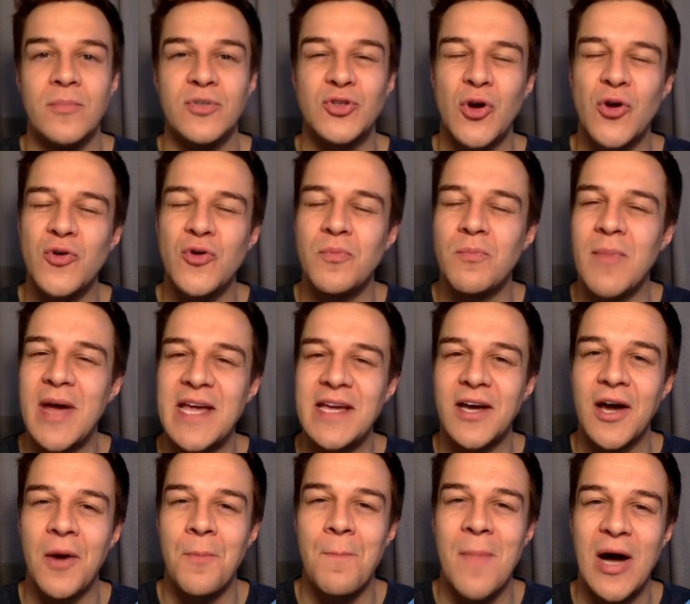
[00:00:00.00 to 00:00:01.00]
don't make
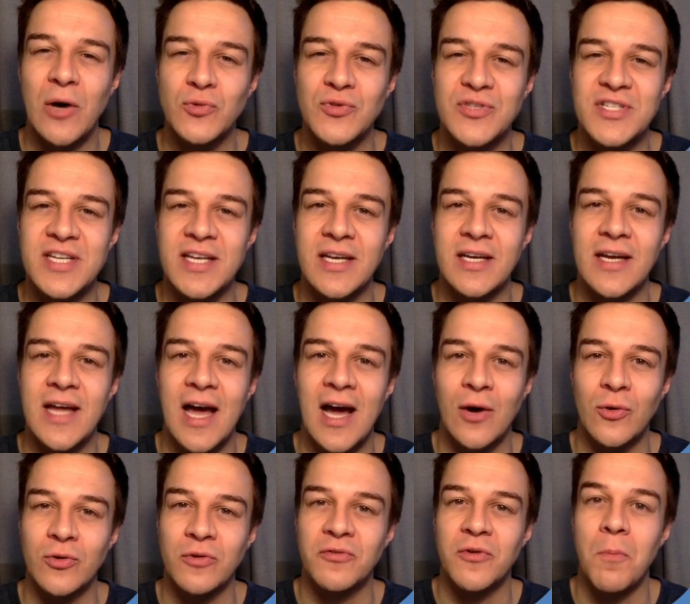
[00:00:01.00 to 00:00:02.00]
a mountain
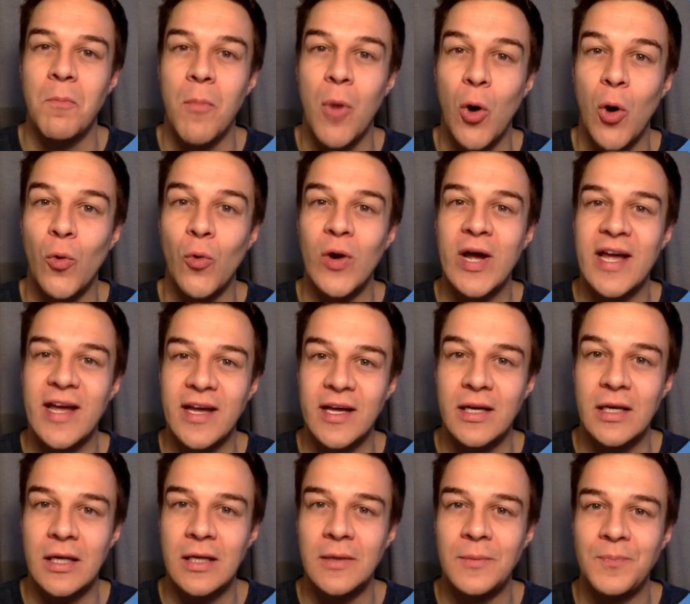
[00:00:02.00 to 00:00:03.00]
out of a molehill.
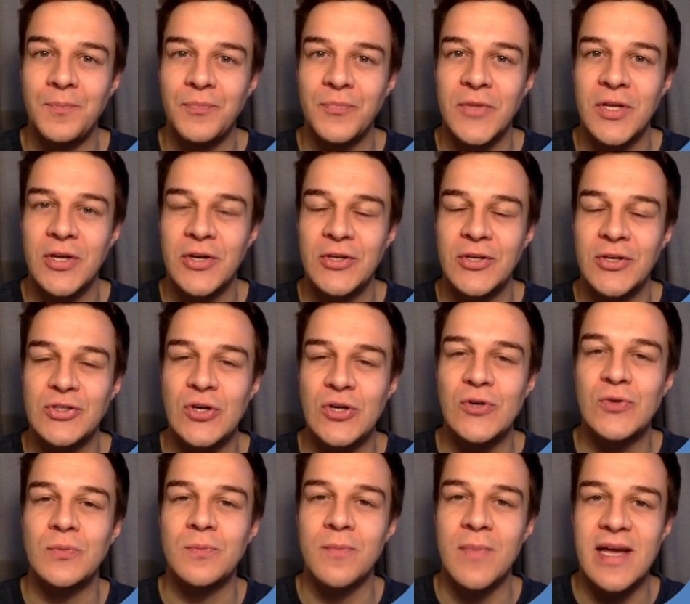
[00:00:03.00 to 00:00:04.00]

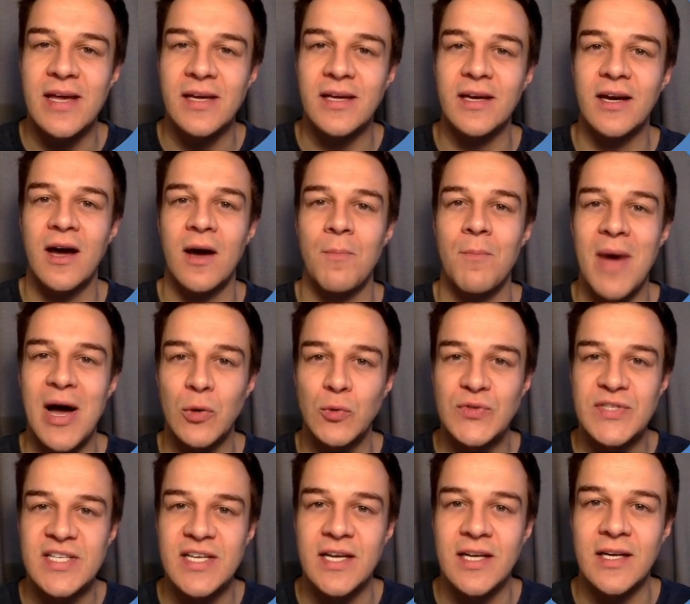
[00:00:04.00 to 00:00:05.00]
Don't make a
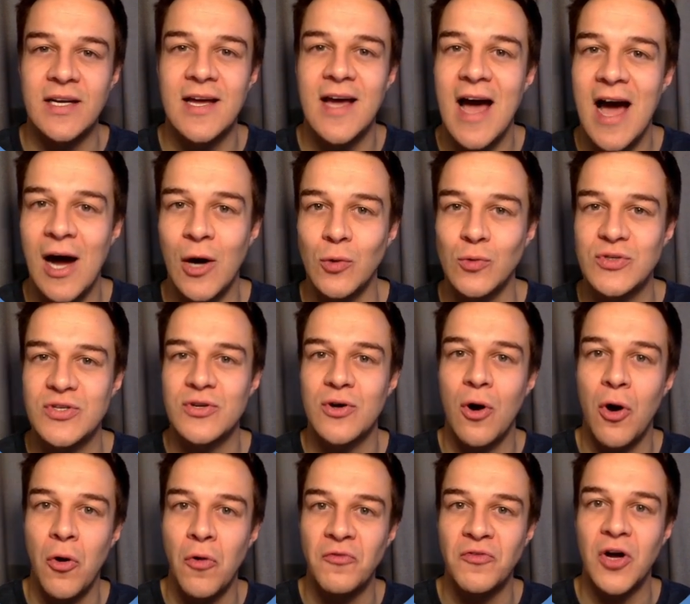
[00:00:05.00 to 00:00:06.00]
mountain out
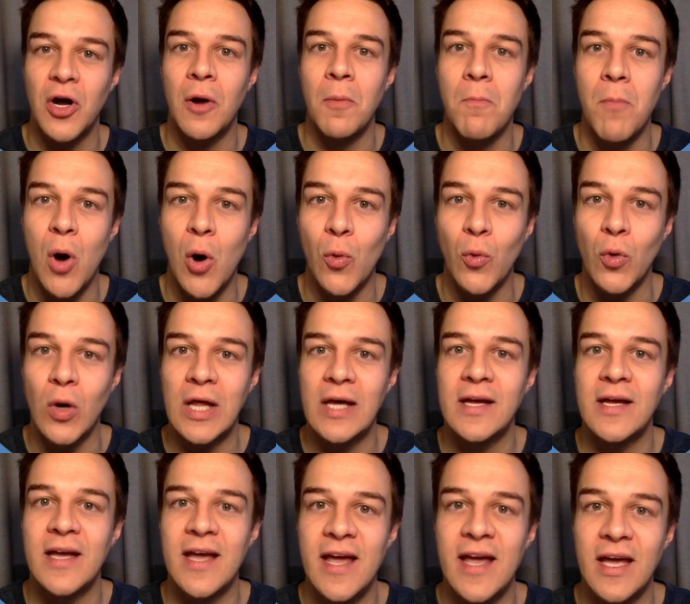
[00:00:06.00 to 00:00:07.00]
of a
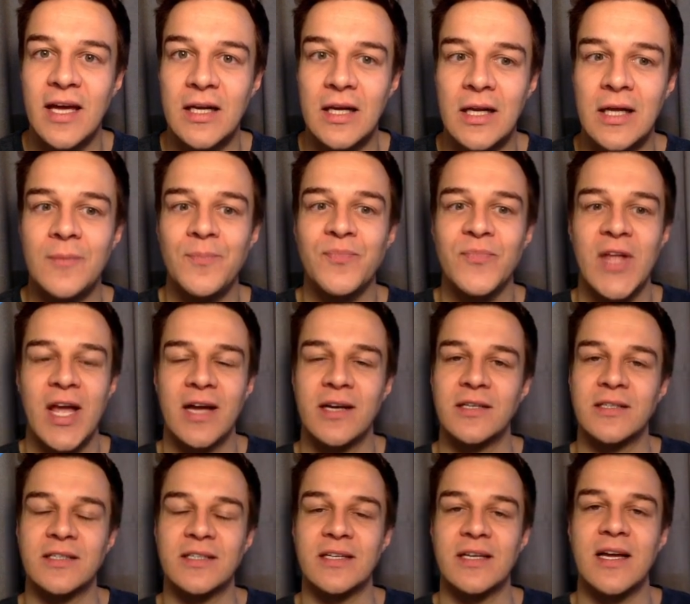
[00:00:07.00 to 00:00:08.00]
molehill.
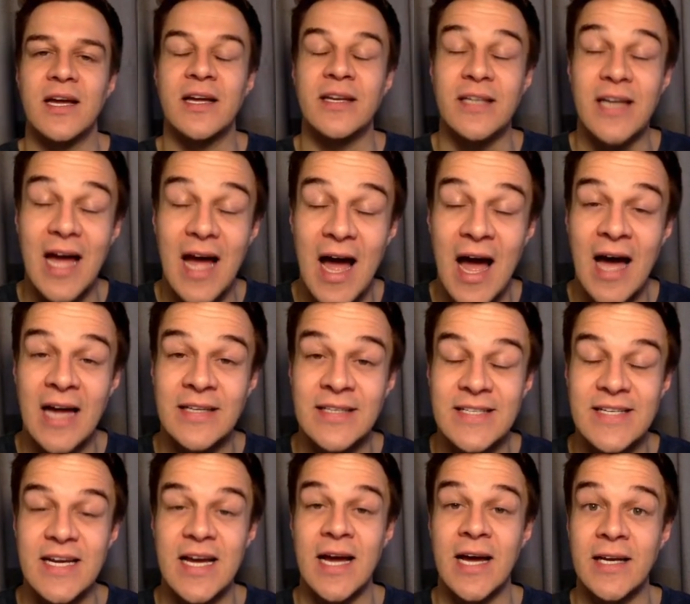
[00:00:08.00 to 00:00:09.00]

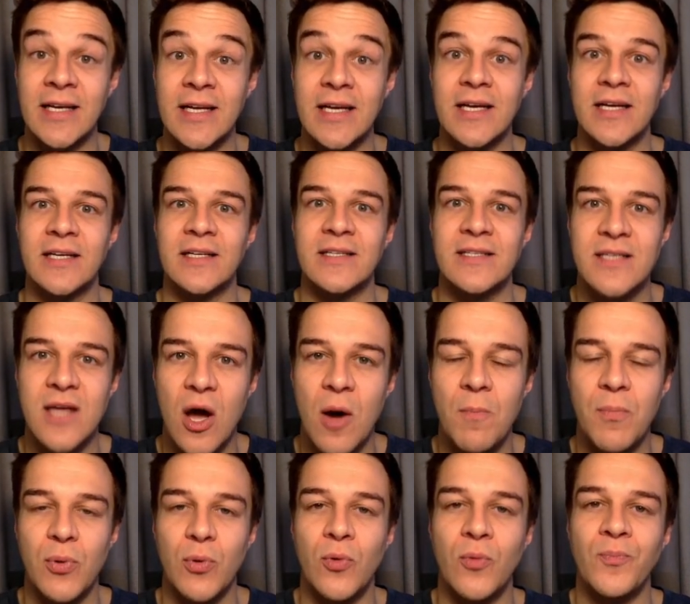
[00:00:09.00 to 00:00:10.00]
And an
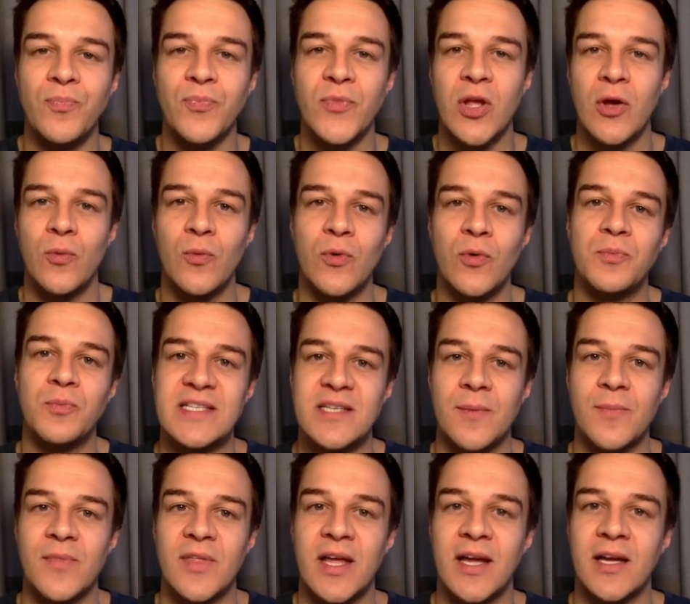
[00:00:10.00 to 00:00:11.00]
example would be
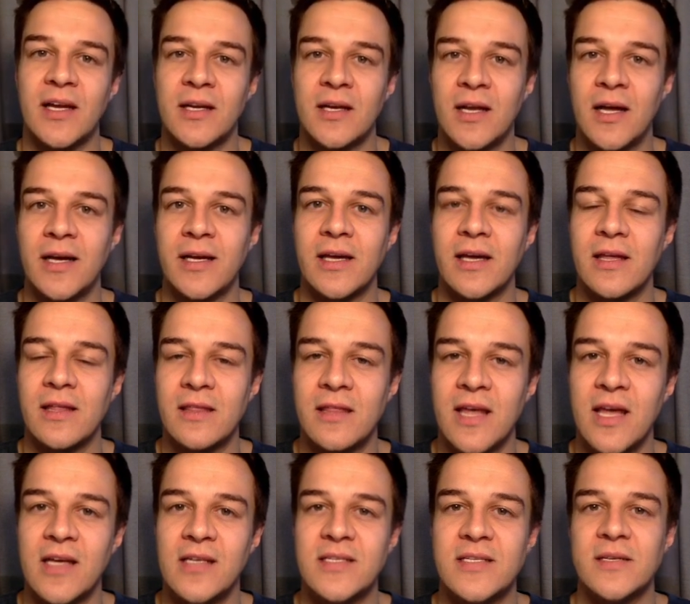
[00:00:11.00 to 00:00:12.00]
something like
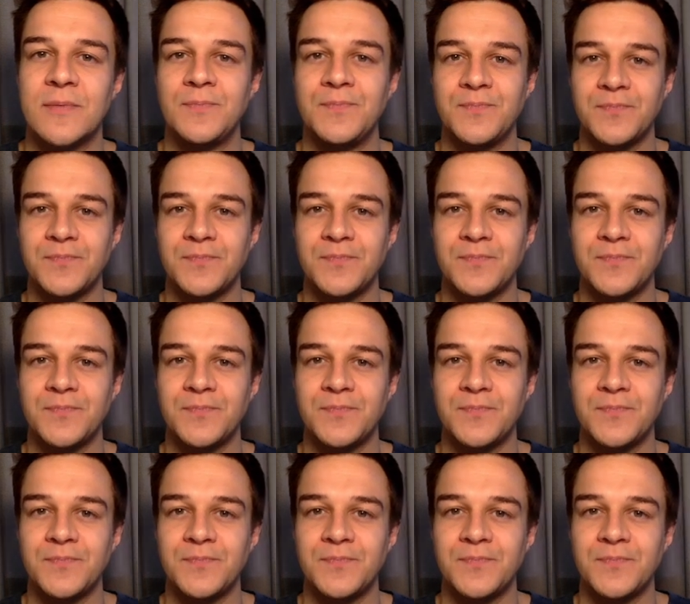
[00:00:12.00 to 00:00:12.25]
this.